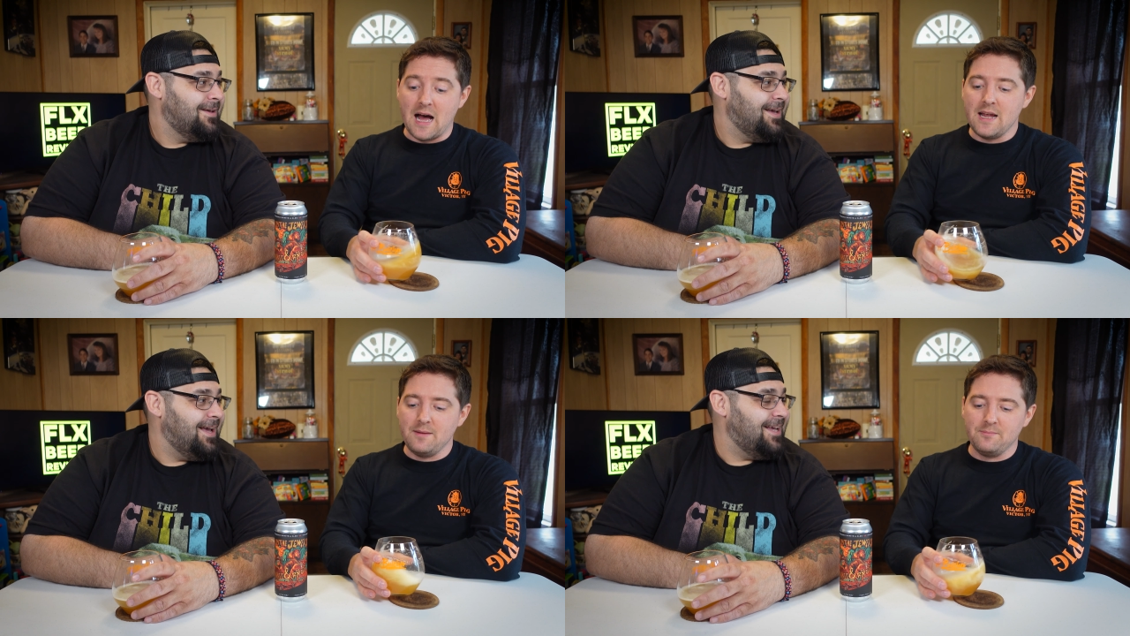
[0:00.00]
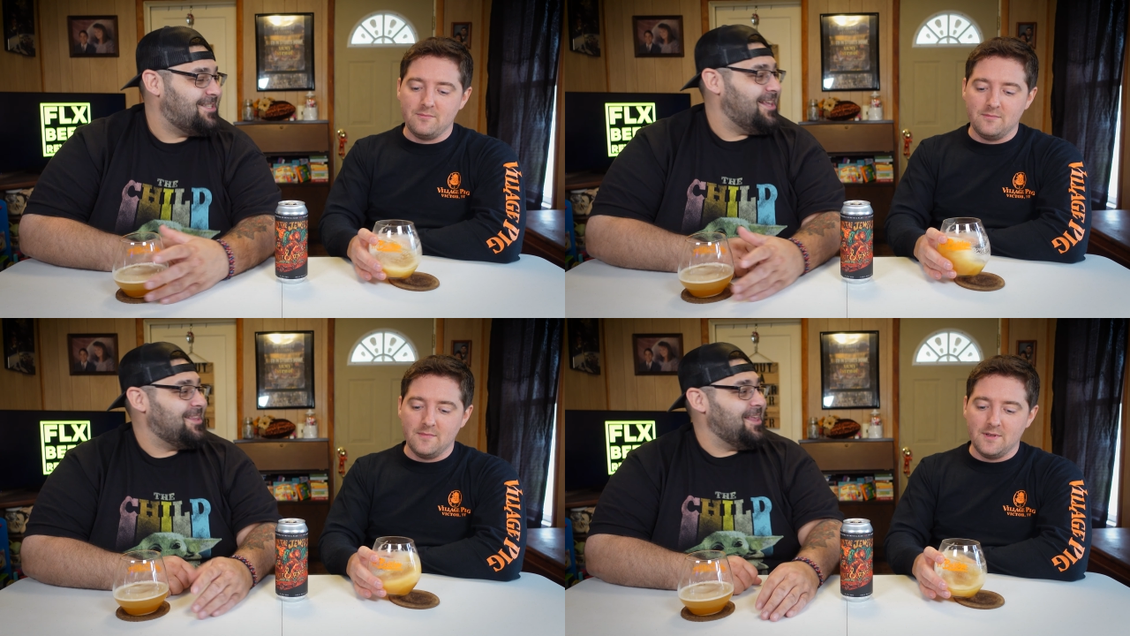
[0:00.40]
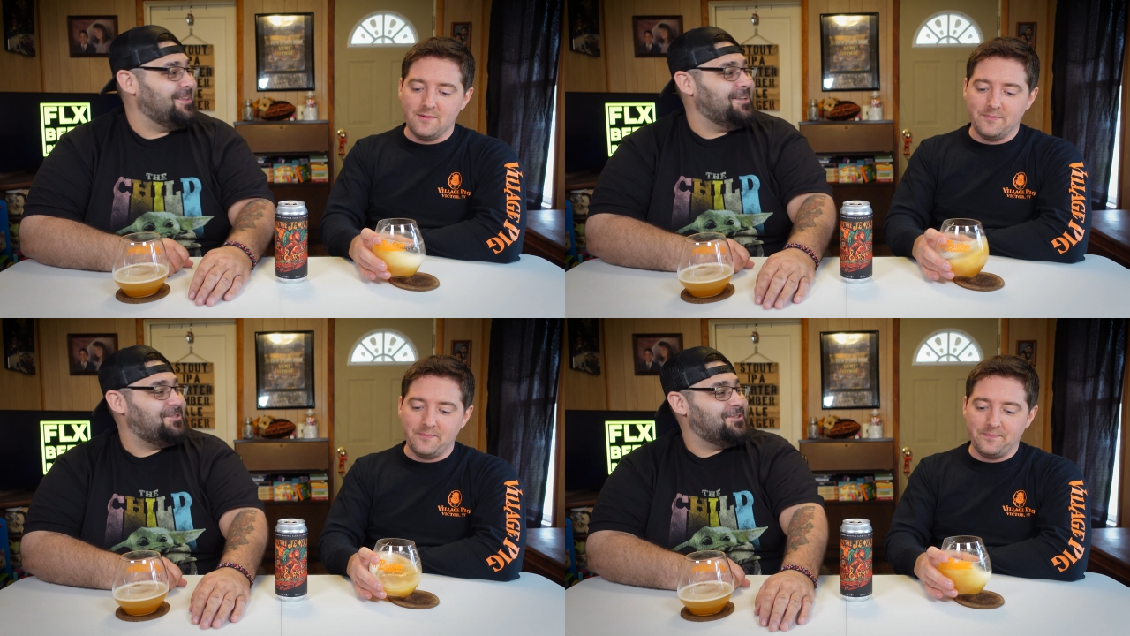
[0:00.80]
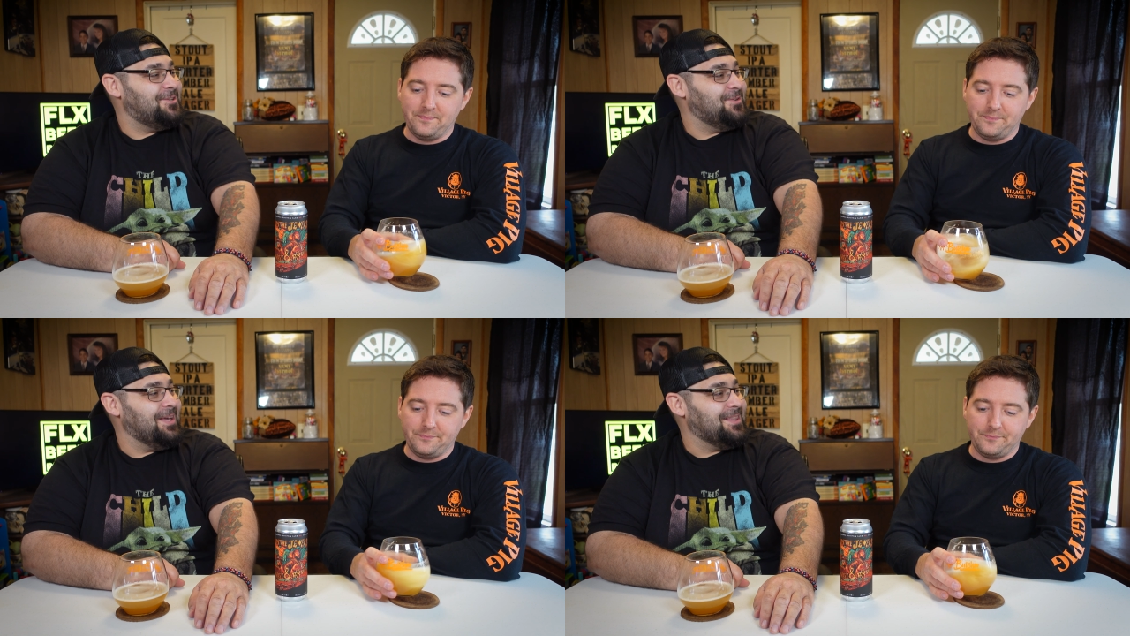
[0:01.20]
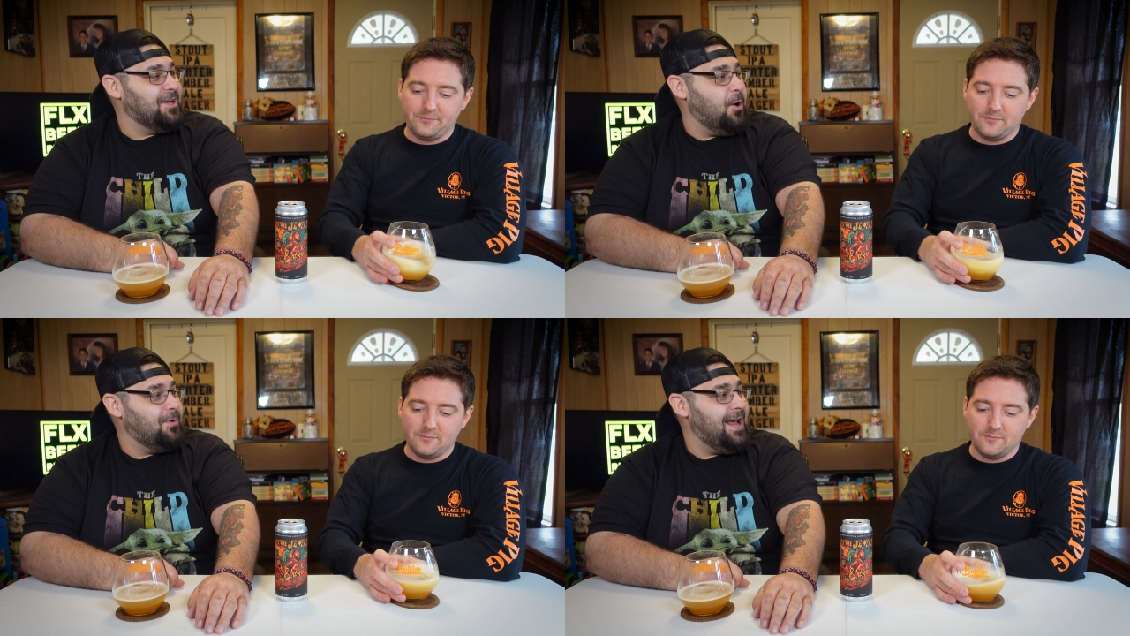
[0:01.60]
Speaker 1: I'm. Is the, did you do like
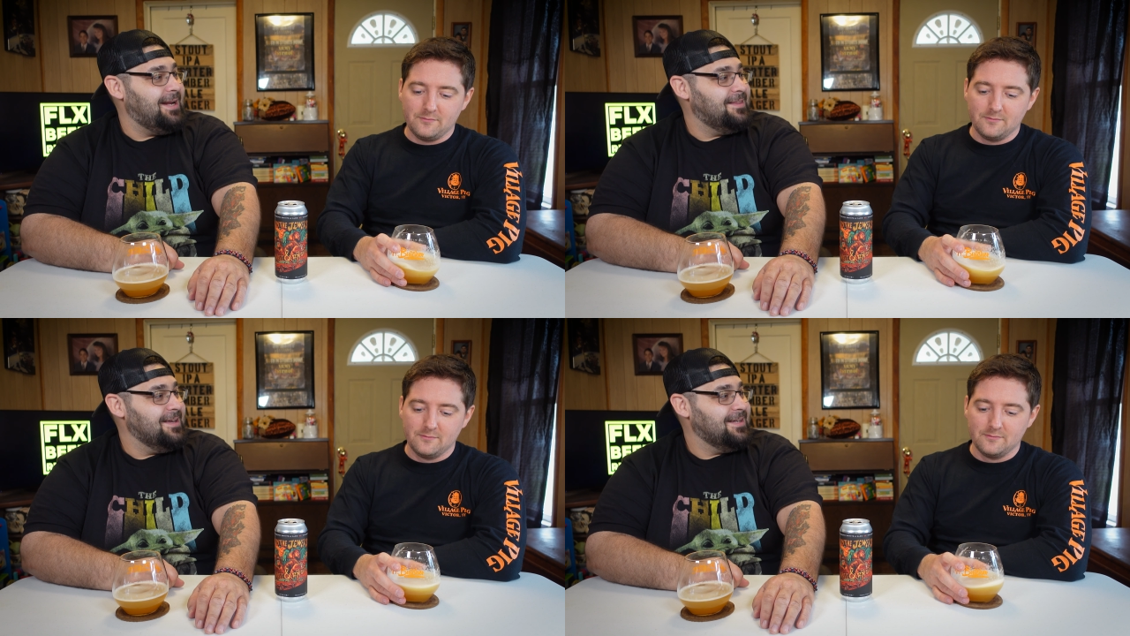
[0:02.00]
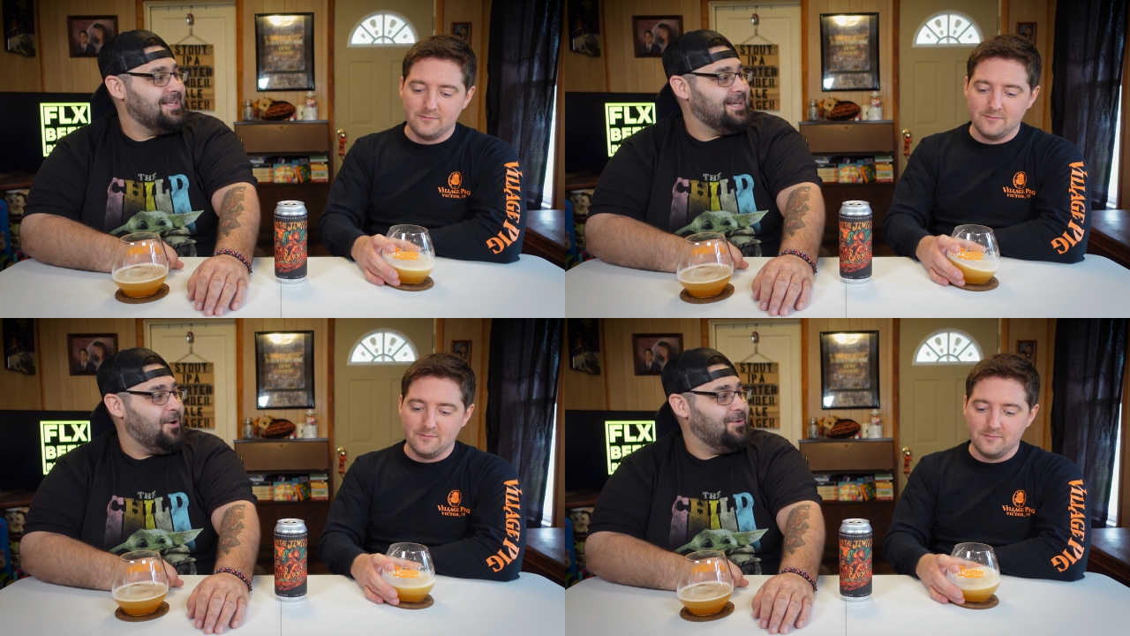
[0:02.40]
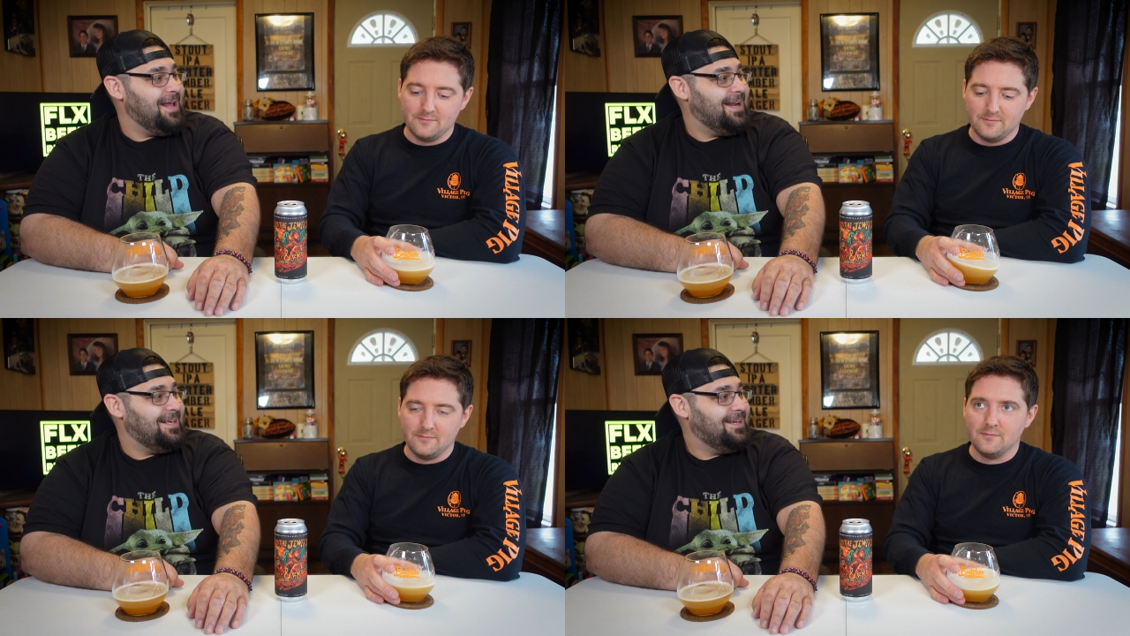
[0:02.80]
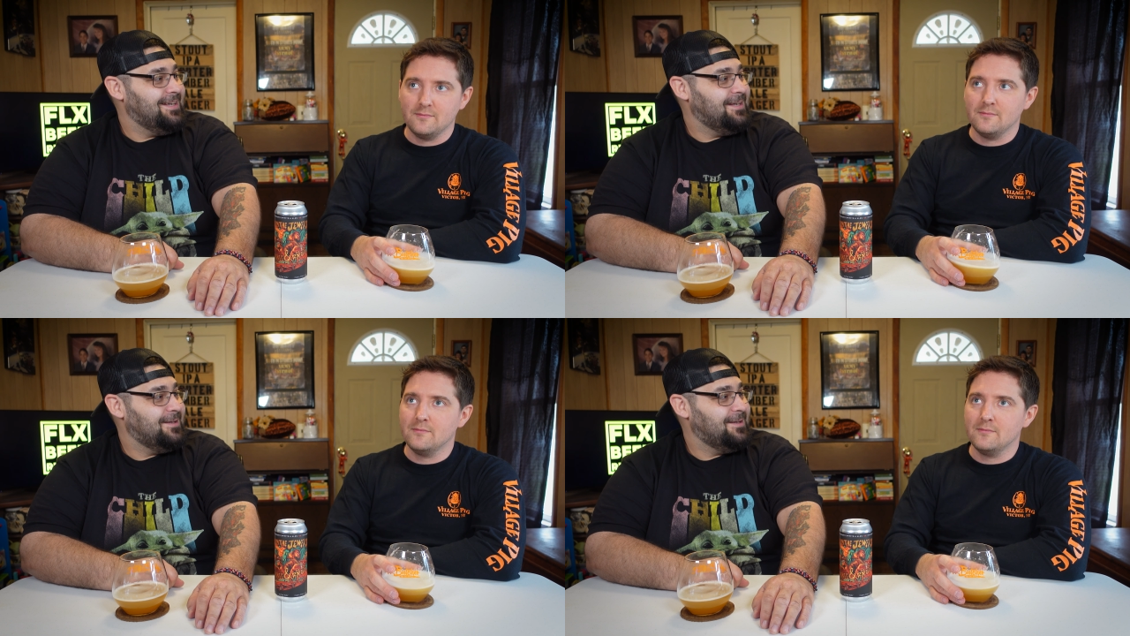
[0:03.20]
the GoDaddy thing? Is that GoDaddy?